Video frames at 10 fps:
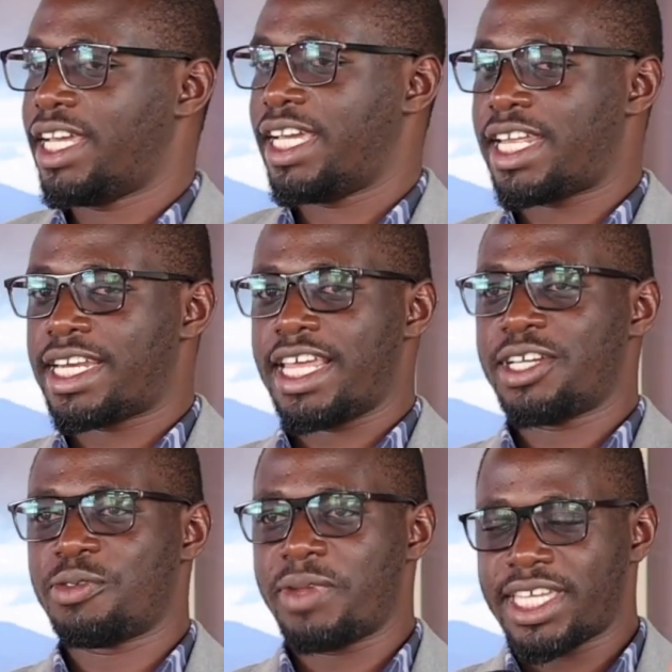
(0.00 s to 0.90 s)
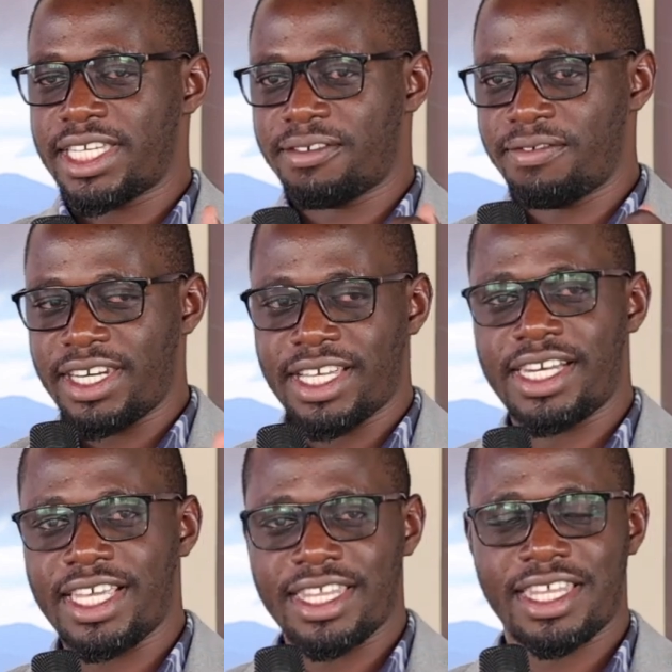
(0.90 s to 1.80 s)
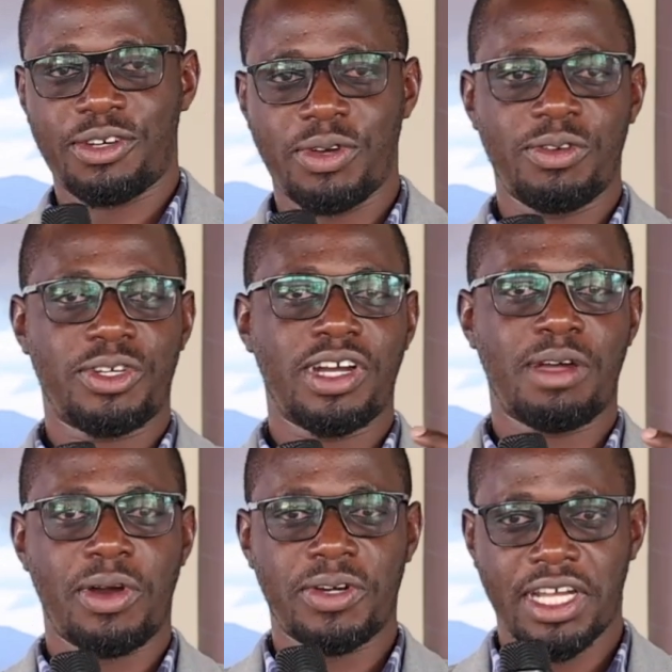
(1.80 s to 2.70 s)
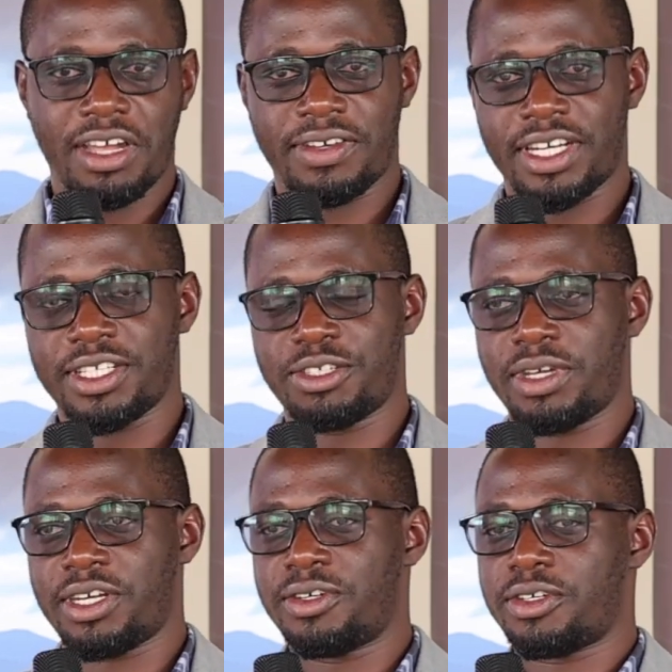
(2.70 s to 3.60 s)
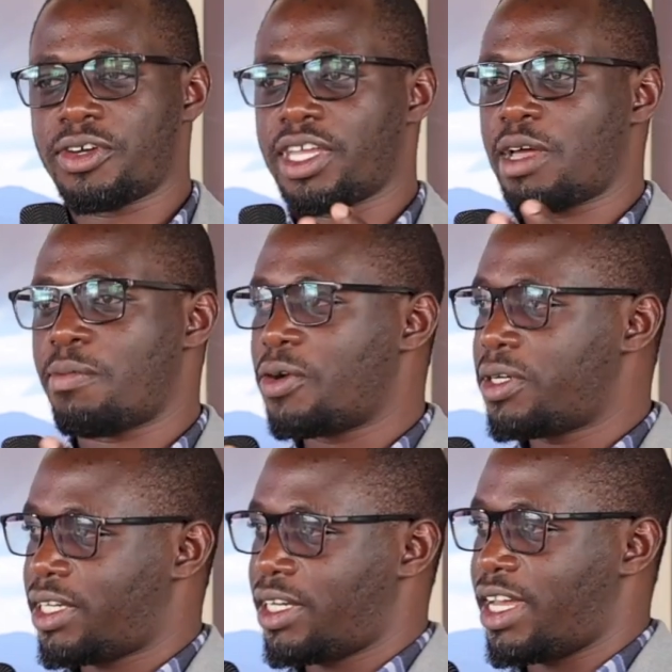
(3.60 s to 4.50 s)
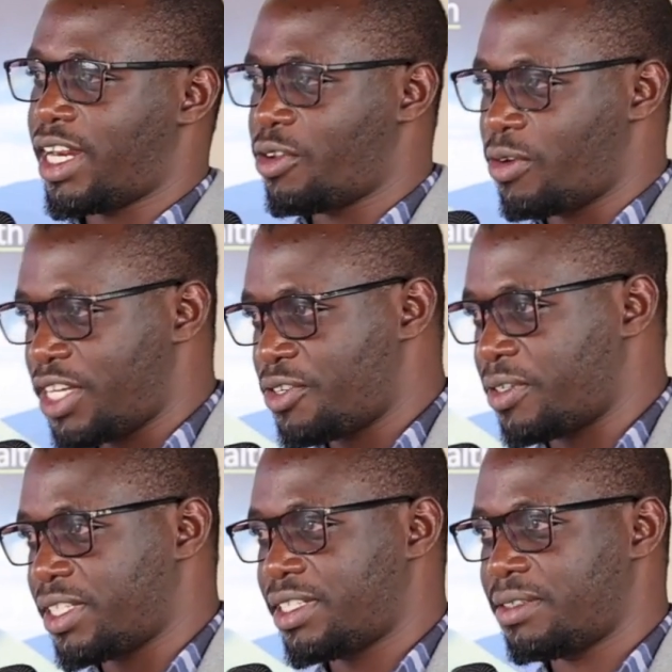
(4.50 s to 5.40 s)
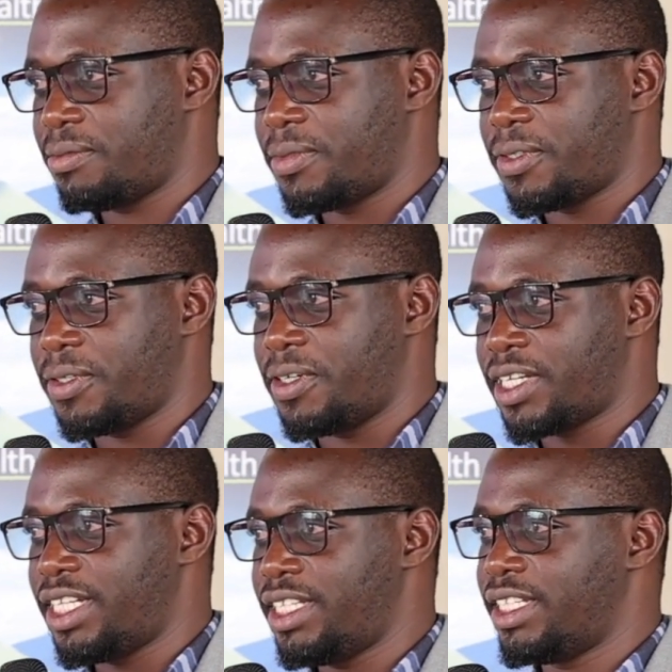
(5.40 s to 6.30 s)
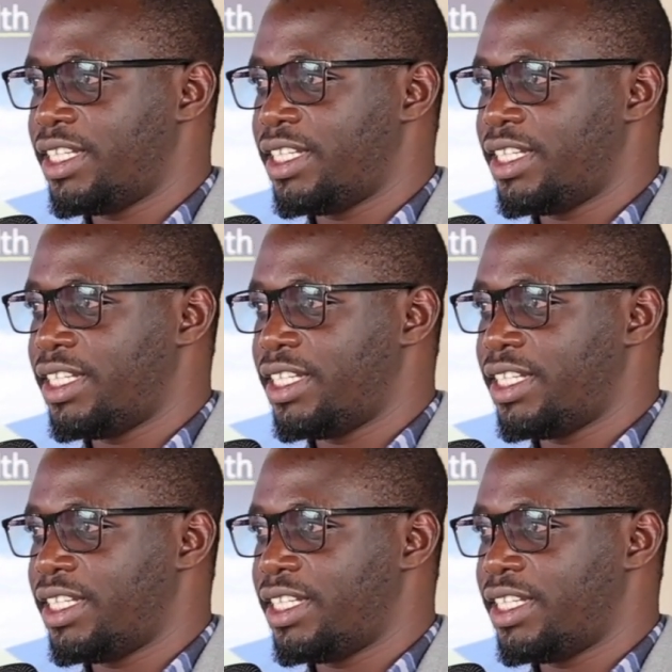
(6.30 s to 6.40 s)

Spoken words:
And I'd like to make it very clear that when we talk about governance, we are not talking about regulations, okay?